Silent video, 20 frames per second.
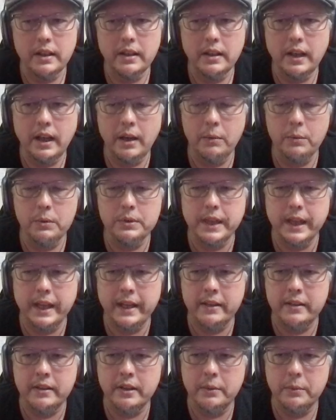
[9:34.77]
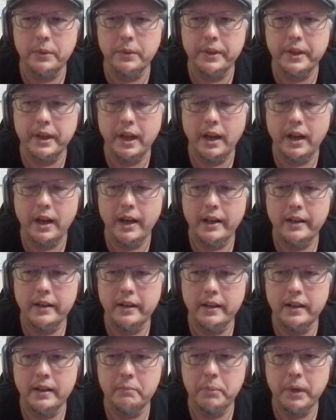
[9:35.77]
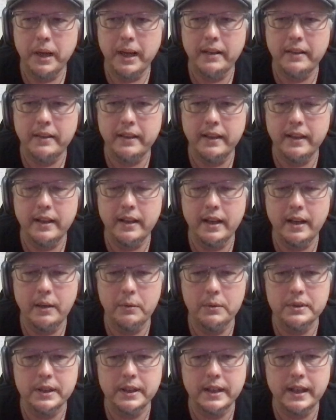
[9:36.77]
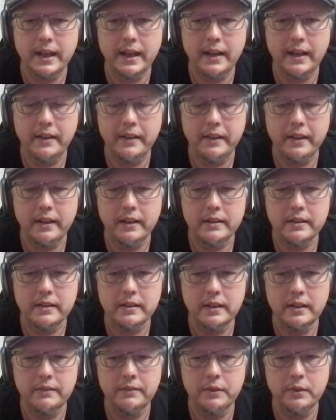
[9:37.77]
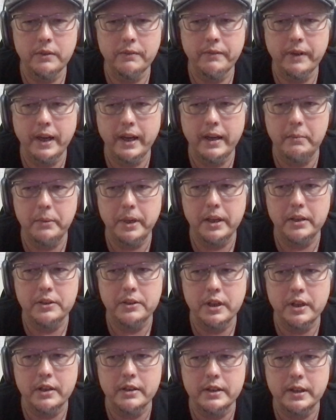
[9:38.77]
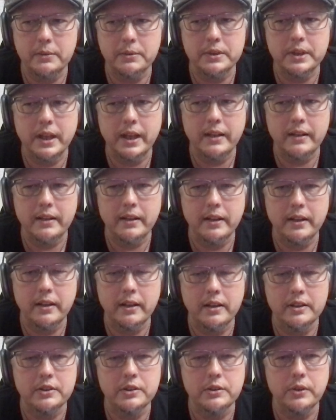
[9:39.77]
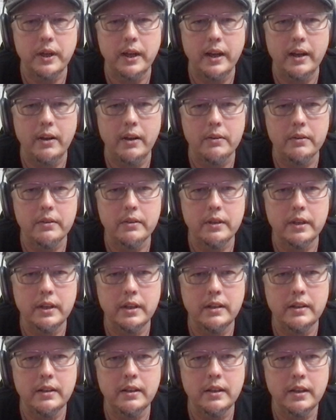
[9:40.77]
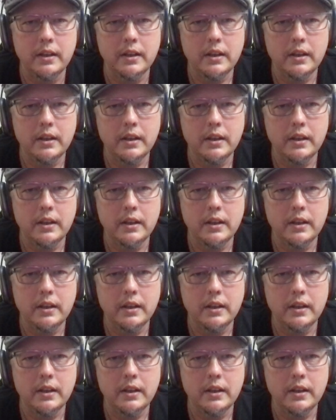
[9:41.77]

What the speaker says: I was angry with God, and back then I was a guy that if you invited me to church, I was likely to cuss you out and